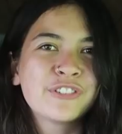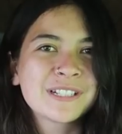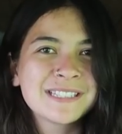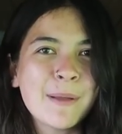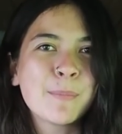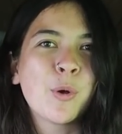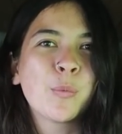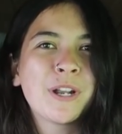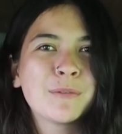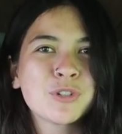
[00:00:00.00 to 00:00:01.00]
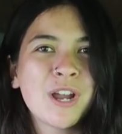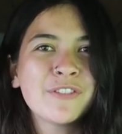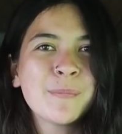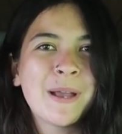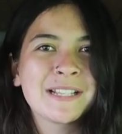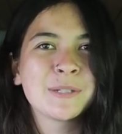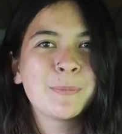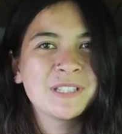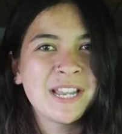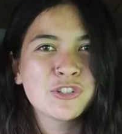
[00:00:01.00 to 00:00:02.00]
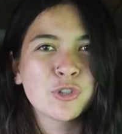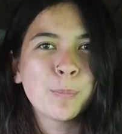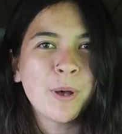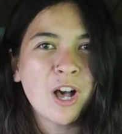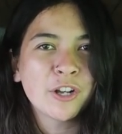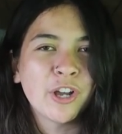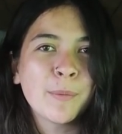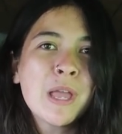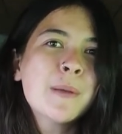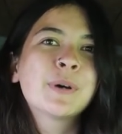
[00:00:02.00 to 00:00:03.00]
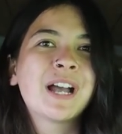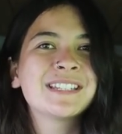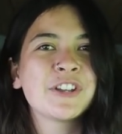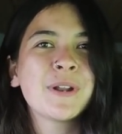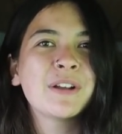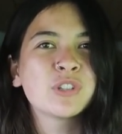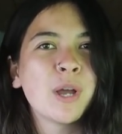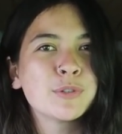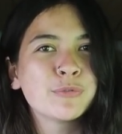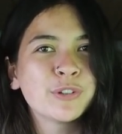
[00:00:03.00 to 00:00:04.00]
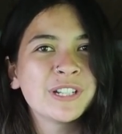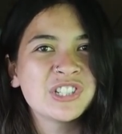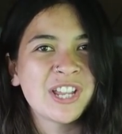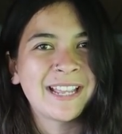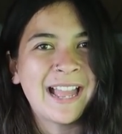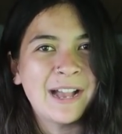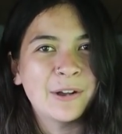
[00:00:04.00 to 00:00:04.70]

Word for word: For example, when I'm driving past a potential park up, but I don't have time to fully check it